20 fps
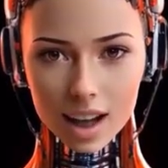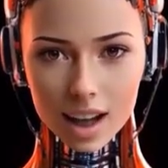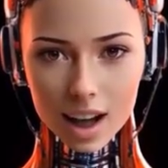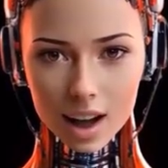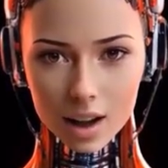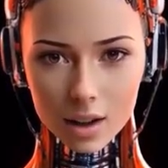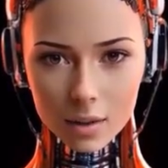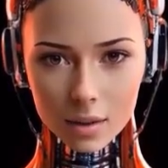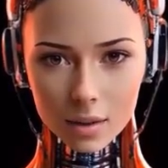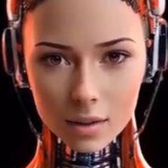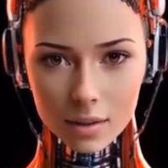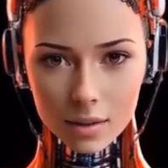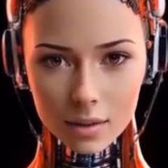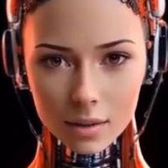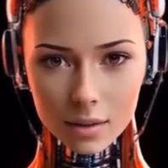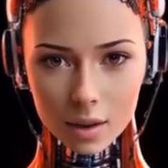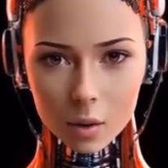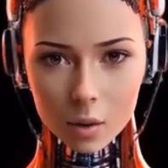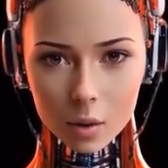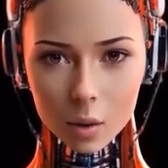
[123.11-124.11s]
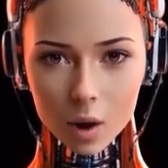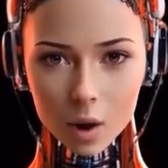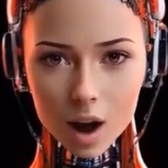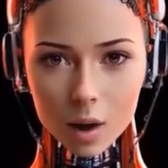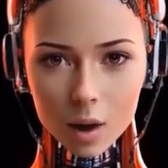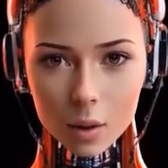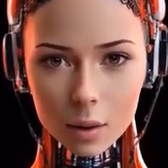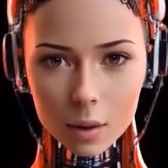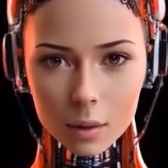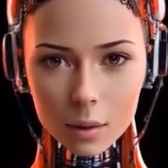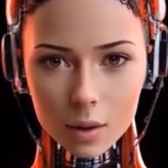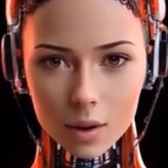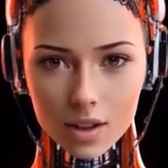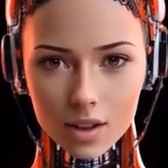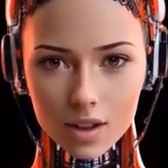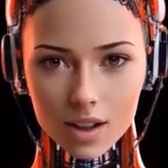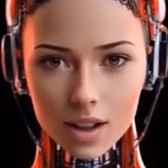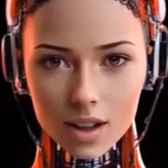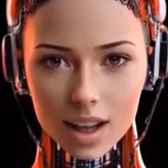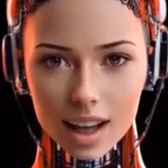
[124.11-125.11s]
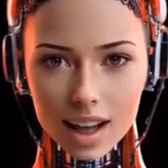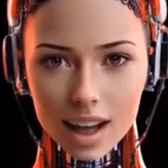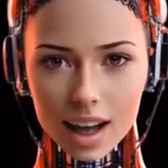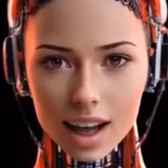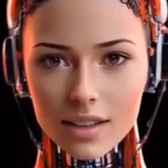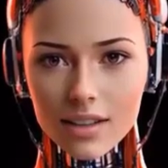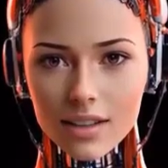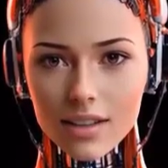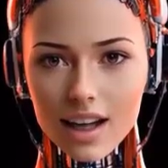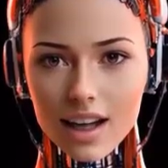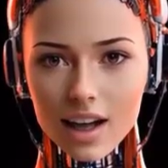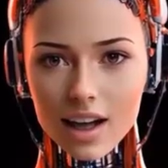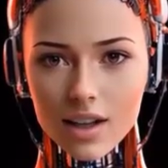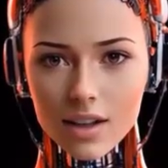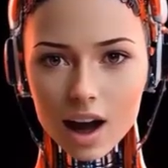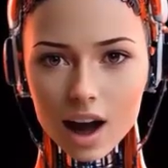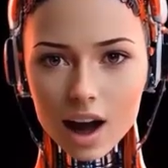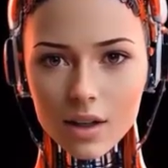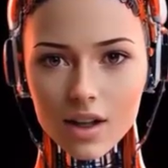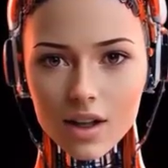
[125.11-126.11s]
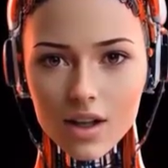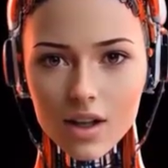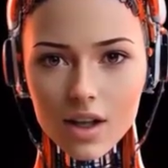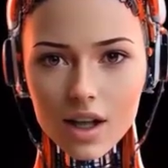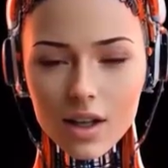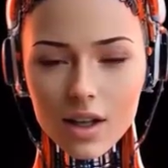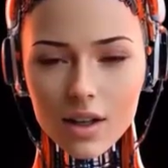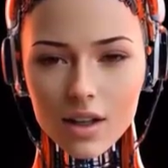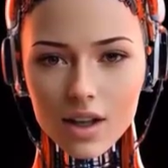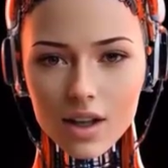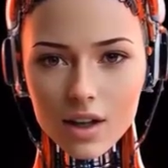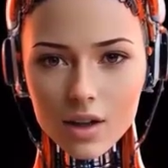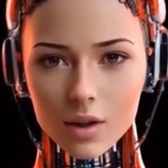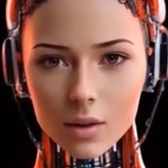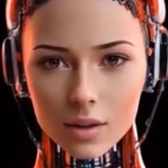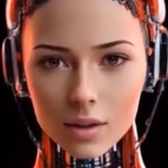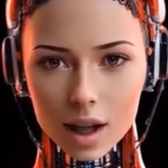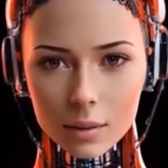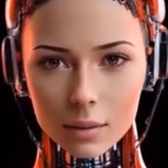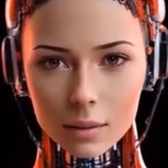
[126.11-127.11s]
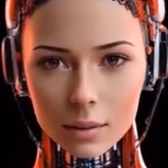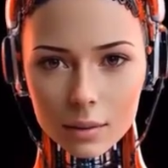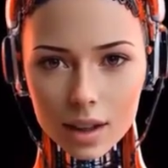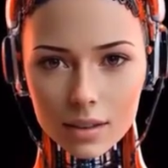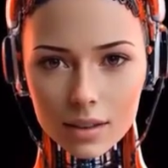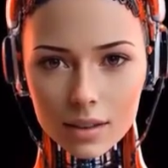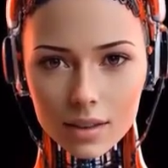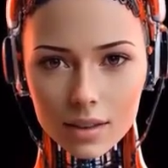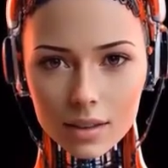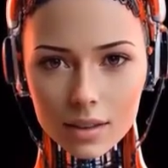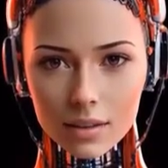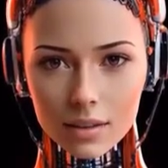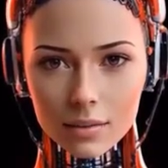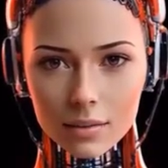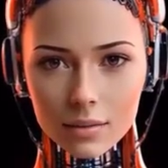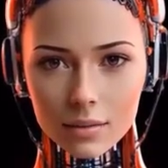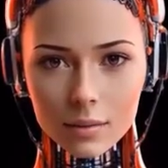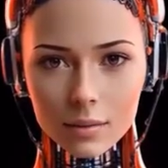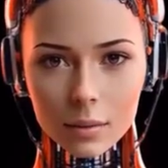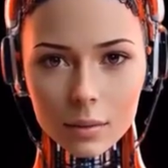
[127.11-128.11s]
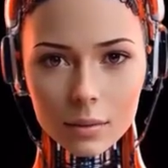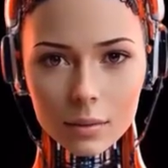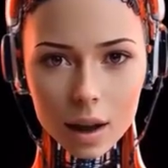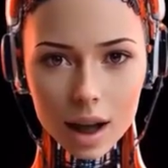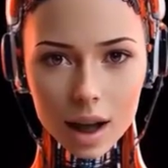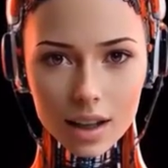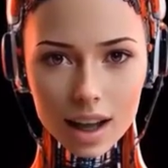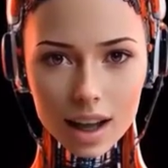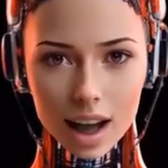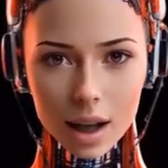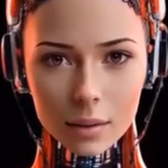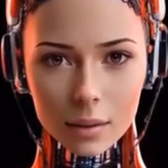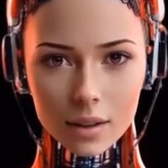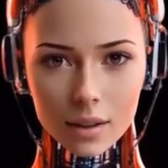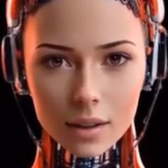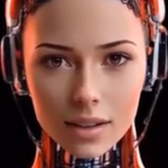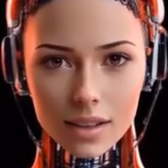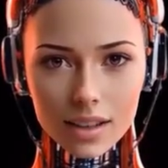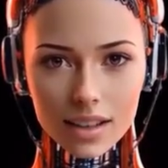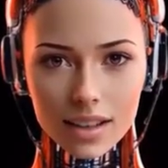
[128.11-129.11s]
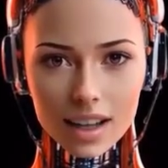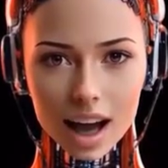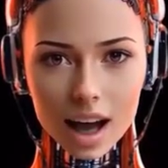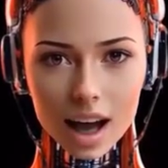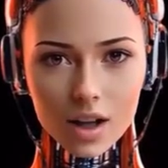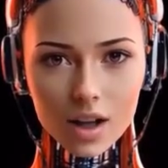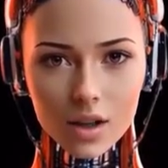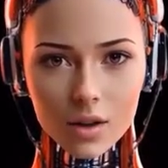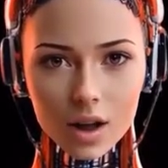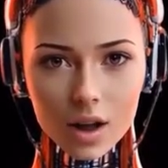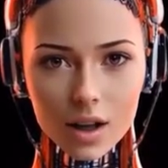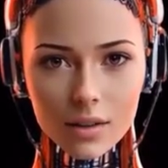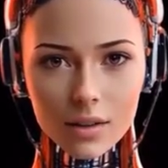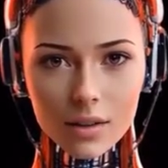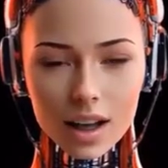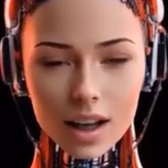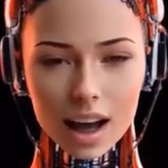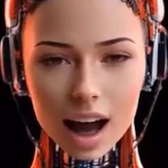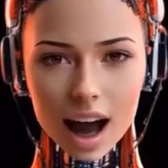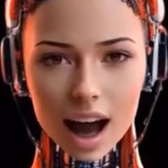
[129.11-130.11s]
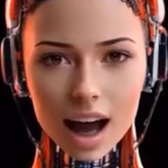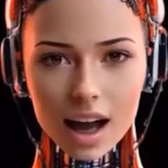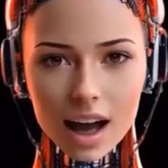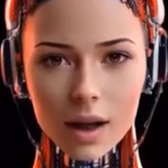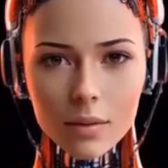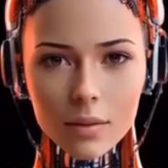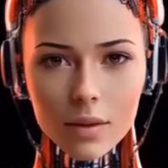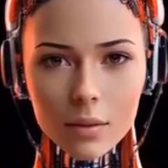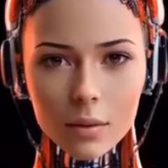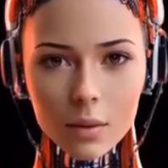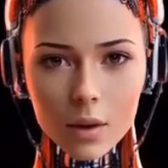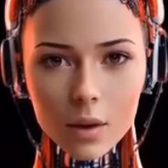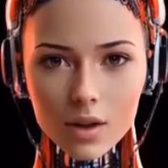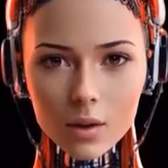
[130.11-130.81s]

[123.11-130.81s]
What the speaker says: Imagine sharing a cramped spaceship with a snore monster. Isolation and stress might be the uninvited guests on this trip.